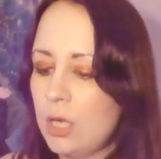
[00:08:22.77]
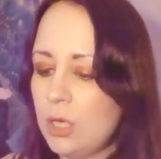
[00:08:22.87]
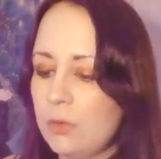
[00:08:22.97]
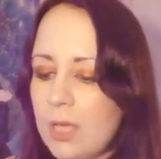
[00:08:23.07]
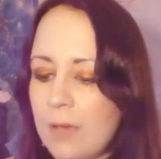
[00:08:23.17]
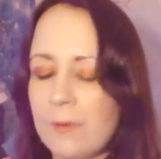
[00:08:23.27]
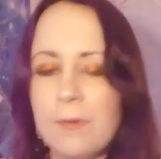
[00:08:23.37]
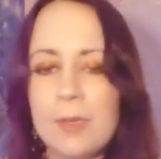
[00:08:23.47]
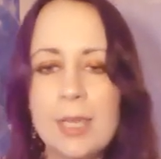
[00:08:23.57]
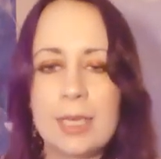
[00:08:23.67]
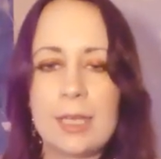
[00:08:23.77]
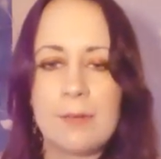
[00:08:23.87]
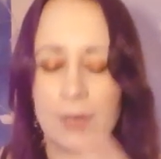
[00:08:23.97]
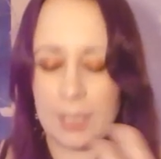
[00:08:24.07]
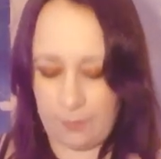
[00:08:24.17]
You never feel like it
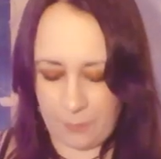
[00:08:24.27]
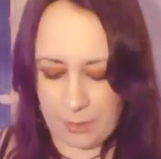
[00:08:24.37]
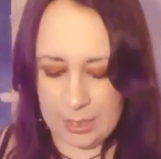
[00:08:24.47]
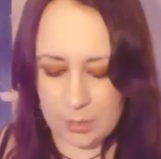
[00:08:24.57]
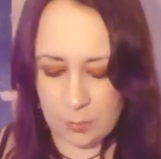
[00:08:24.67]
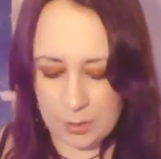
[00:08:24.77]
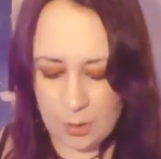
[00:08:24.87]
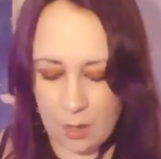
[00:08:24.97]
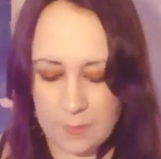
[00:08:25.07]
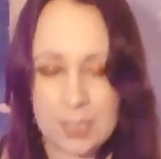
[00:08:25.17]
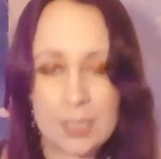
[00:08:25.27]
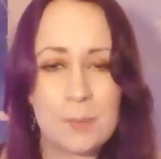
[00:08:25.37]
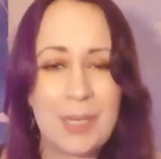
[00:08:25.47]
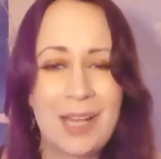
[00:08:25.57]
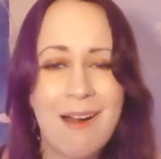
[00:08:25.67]
ever fully gets resolved, and it's
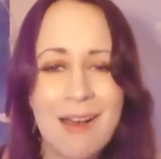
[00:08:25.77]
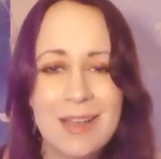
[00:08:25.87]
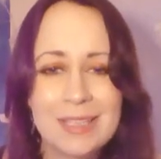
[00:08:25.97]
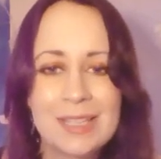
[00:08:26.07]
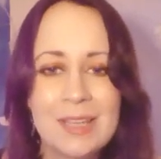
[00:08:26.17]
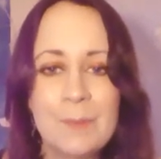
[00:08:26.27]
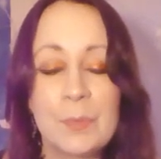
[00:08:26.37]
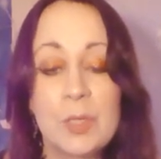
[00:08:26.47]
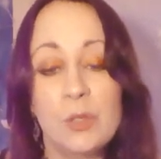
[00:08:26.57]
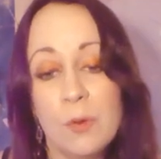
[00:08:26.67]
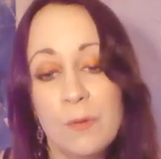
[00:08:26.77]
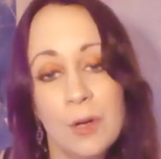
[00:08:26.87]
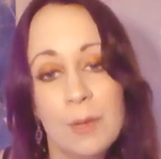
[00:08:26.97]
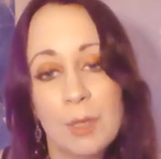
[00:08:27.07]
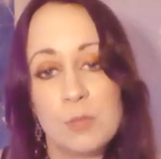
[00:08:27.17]
because you are
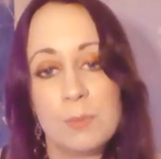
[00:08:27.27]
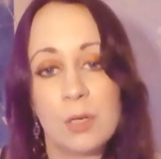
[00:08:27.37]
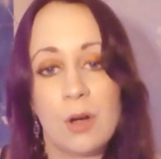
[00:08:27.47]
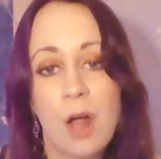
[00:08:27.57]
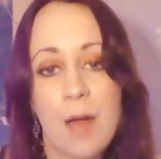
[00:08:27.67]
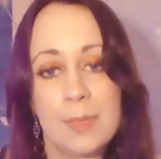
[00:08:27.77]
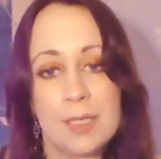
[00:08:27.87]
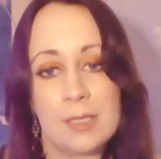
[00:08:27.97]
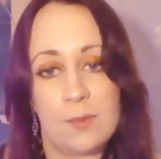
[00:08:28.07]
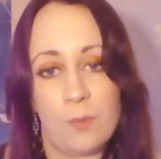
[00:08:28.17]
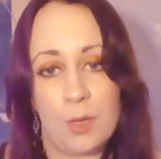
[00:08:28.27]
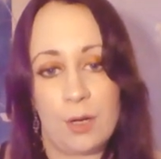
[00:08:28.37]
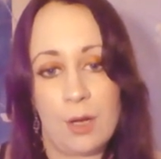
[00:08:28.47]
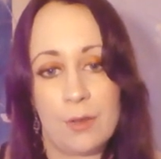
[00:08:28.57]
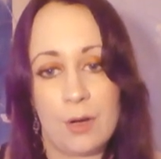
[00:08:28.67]
very much mirror opposites of one
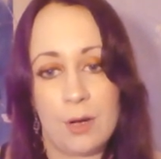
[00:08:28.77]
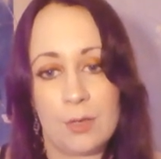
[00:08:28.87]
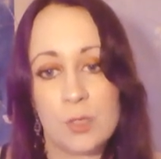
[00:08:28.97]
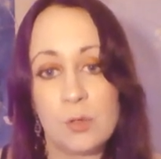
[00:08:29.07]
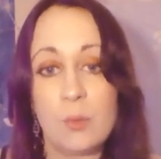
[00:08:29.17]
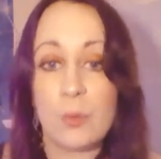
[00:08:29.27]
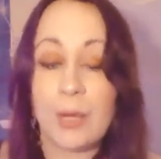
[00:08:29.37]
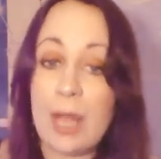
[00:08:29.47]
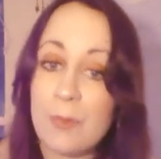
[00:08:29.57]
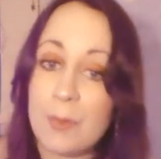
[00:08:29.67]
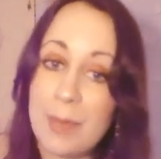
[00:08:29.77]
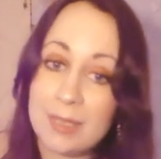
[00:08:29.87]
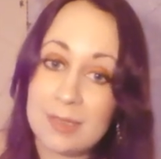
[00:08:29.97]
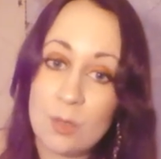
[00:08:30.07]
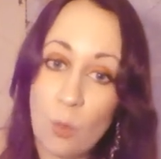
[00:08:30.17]
another. And so you bring out the
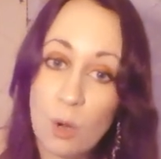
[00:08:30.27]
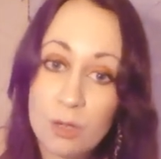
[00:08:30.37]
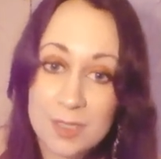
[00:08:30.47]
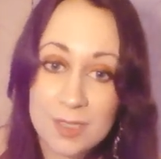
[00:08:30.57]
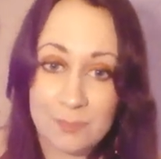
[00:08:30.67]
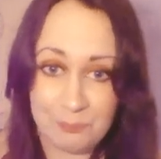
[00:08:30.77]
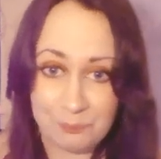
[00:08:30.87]
best and worst